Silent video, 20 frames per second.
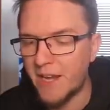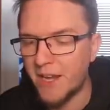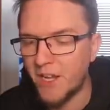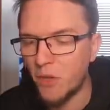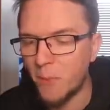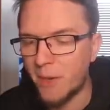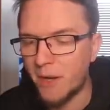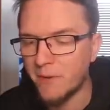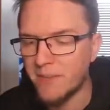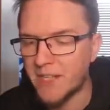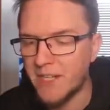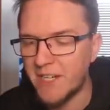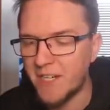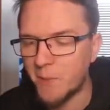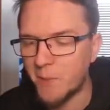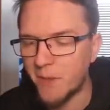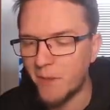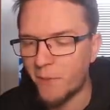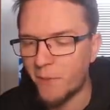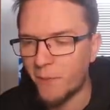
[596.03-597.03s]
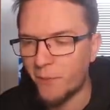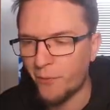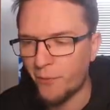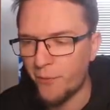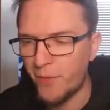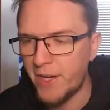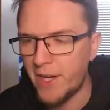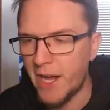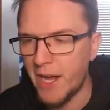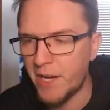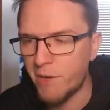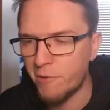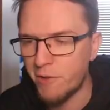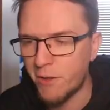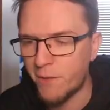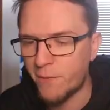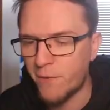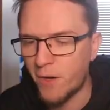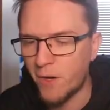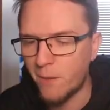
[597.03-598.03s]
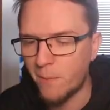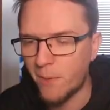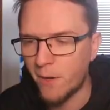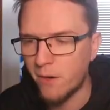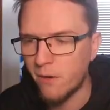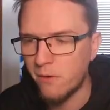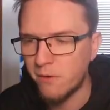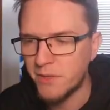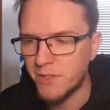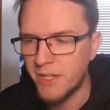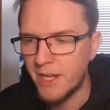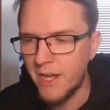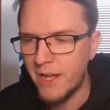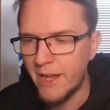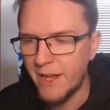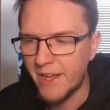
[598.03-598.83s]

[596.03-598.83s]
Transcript: Daniel Maldini with a free header at the far post